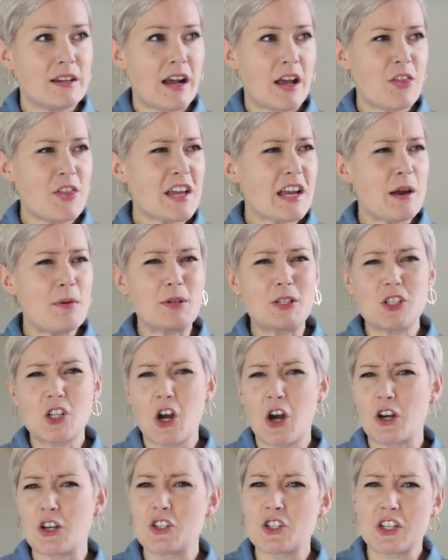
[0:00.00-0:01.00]
I think I would
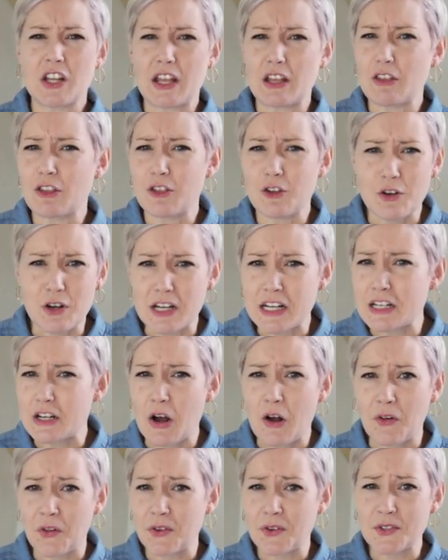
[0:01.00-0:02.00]
charge like thirty
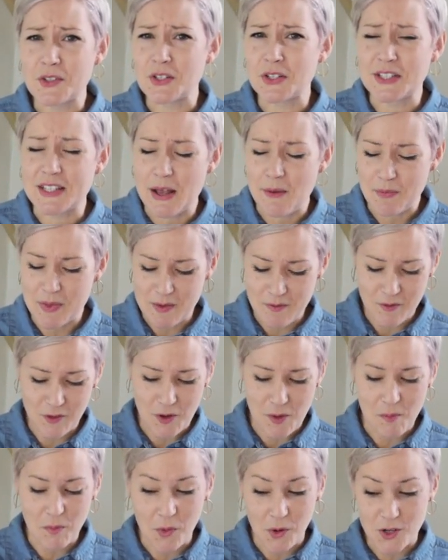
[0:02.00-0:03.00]
dollars or something
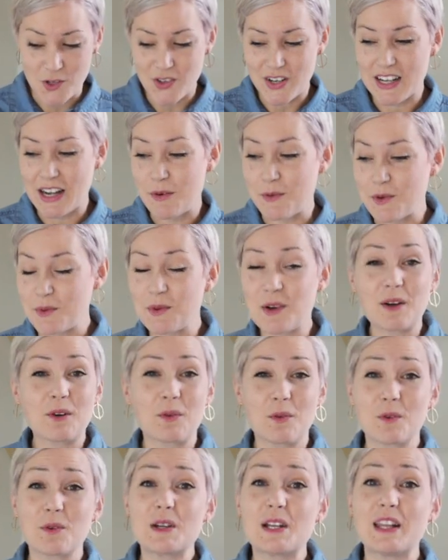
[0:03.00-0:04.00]
for a portrait, and I would work
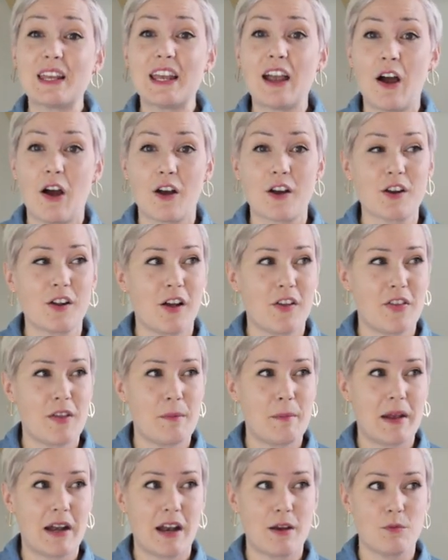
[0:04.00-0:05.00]
really hard on
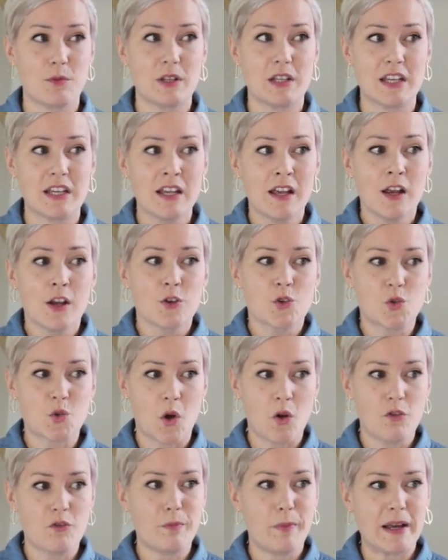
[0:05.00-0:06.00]
them, and I really
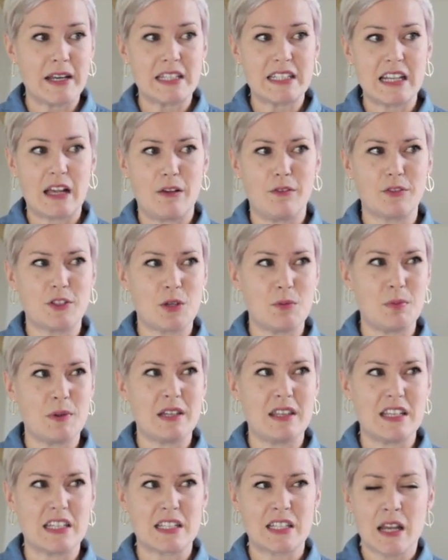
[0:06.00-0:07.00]
drove myself to
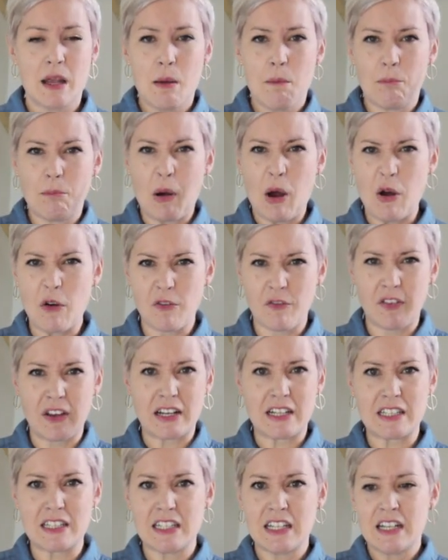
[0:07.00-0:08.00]
be this
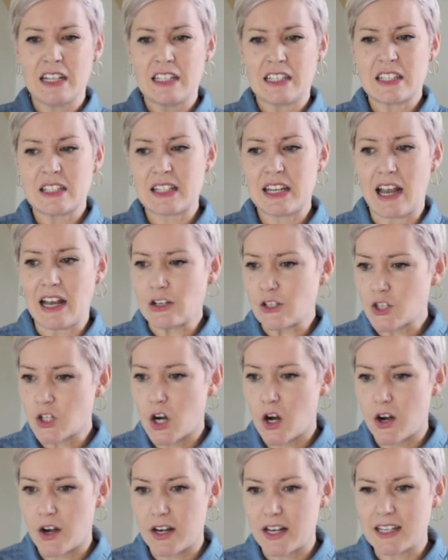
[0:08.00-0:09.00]
perfect sketch
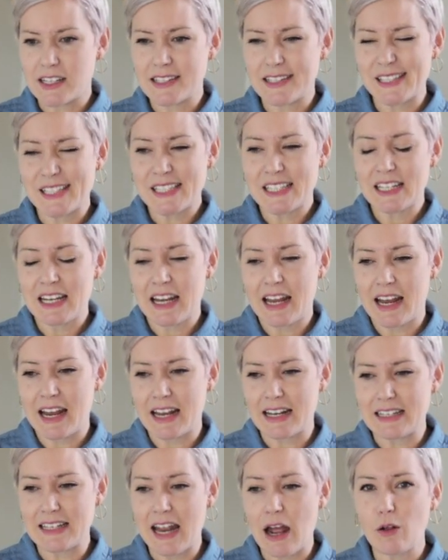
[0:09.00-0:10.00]
artist.
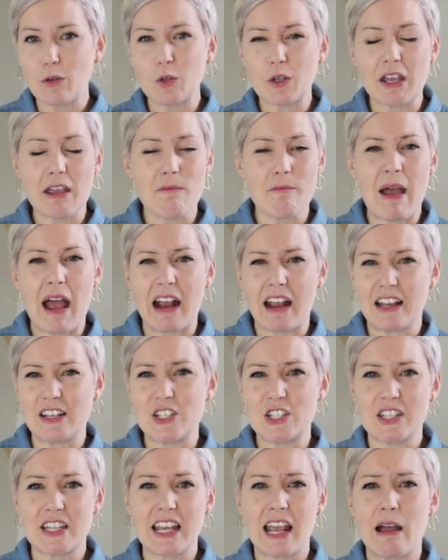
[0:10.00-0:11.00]
And now looking back, I
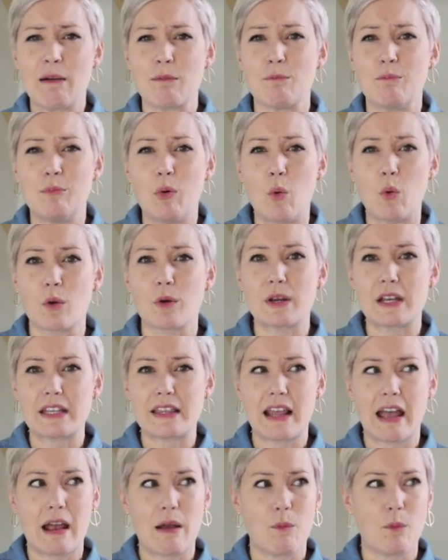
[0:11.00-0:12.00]
just think how
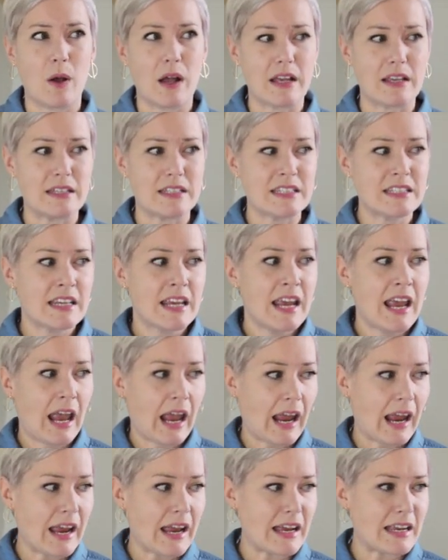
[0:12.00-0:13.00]
boring that was,
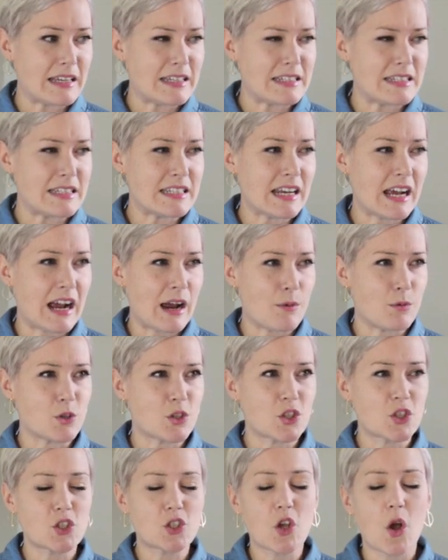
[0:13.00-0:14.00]
and I
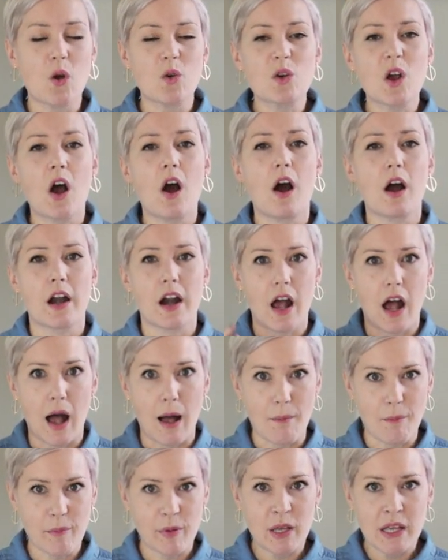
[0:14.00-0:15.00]
was so caught
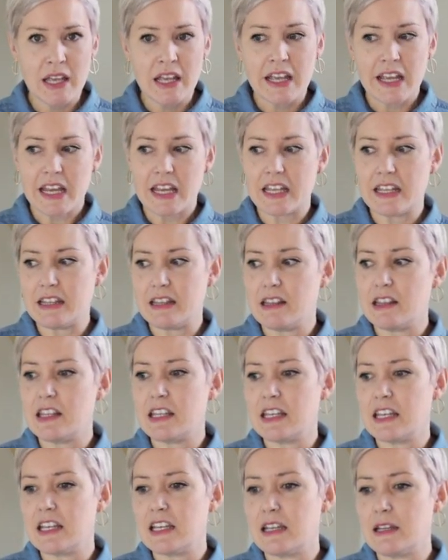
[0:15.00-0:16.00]
up in
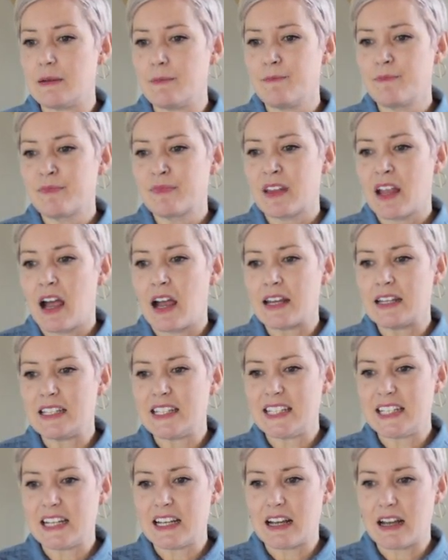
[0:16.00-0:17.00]
the
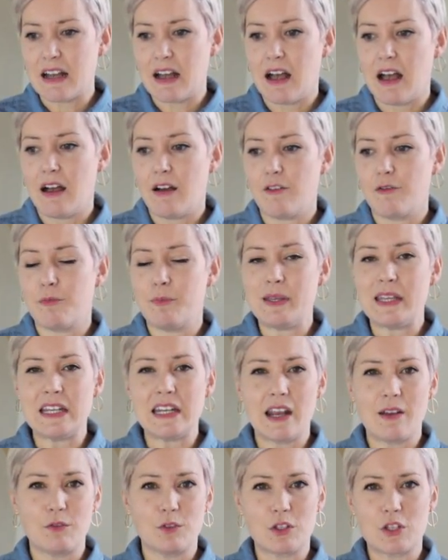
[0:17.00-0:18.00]
idea of
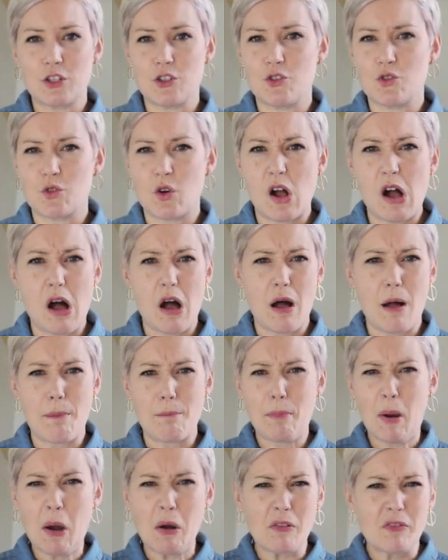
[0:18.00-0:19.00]
being able to draw
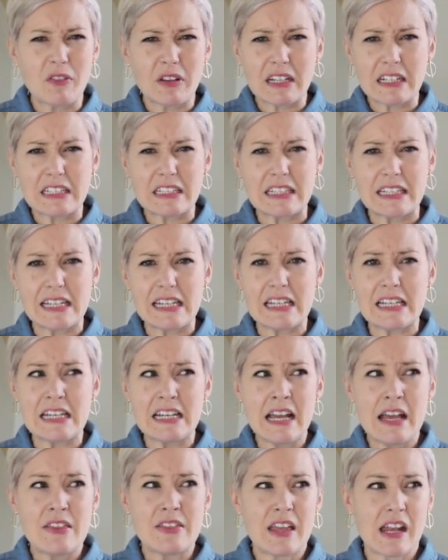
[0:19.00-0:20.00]

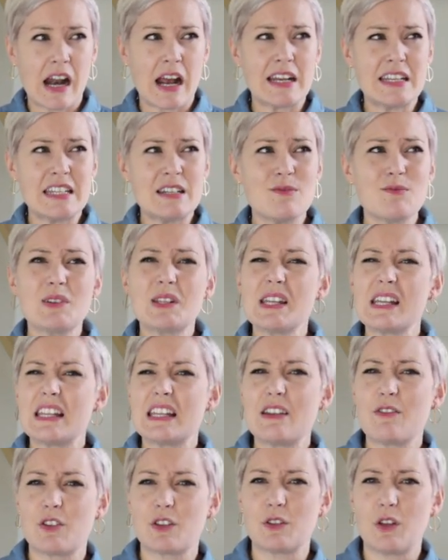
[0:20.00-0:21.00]
perfectly that I didn't really
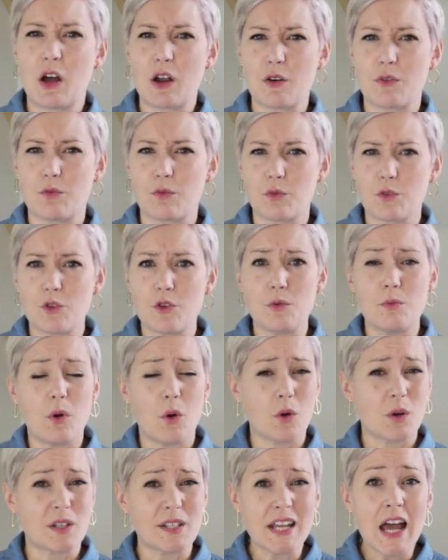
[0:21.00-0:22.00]
leave a lot of room
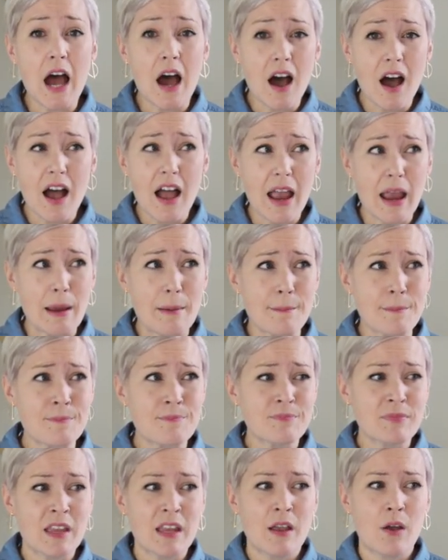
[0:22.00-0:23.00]
or time
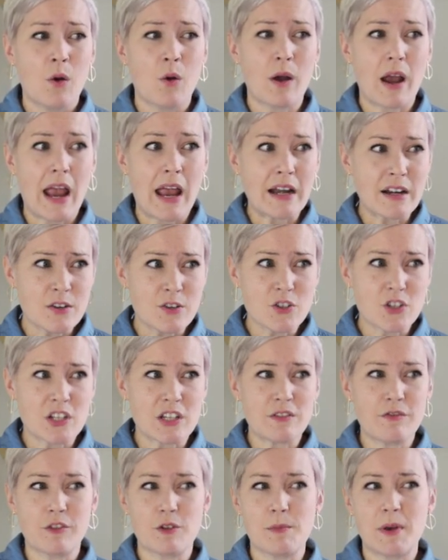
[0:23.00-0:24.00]
or
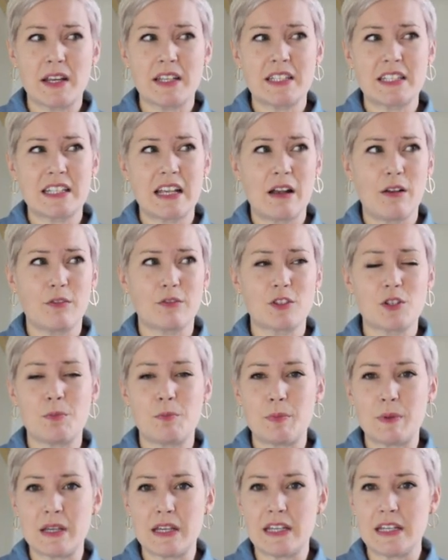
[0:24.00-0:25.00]
energy for myself to
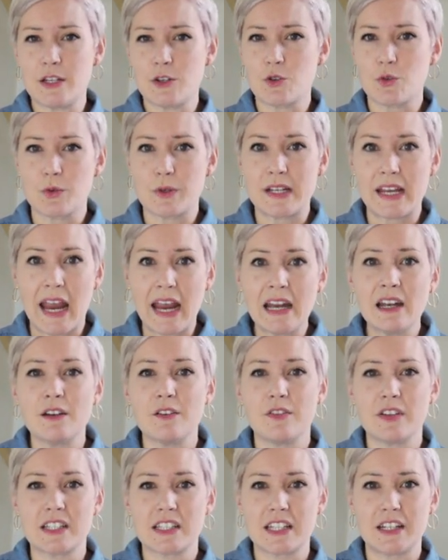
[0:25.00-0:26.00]
be
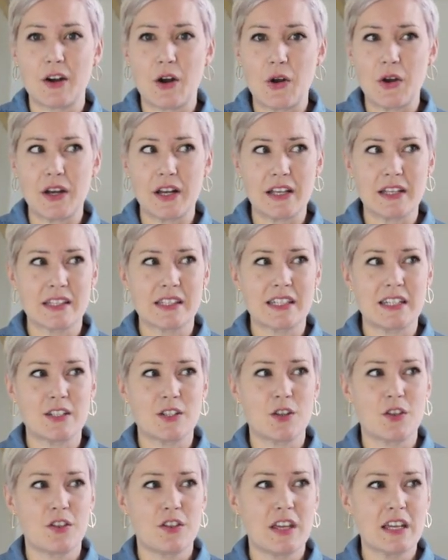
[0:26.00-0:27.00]
creative as an artist and
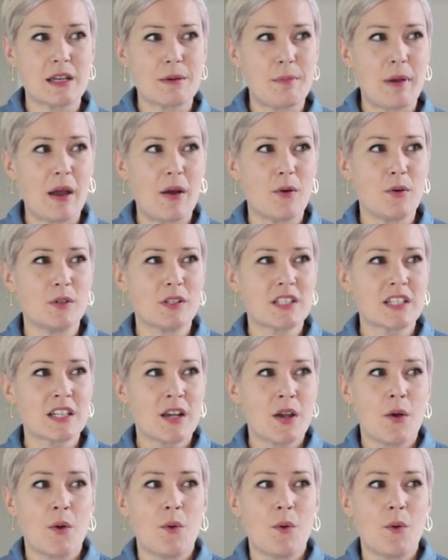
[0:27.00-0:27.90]
to think about,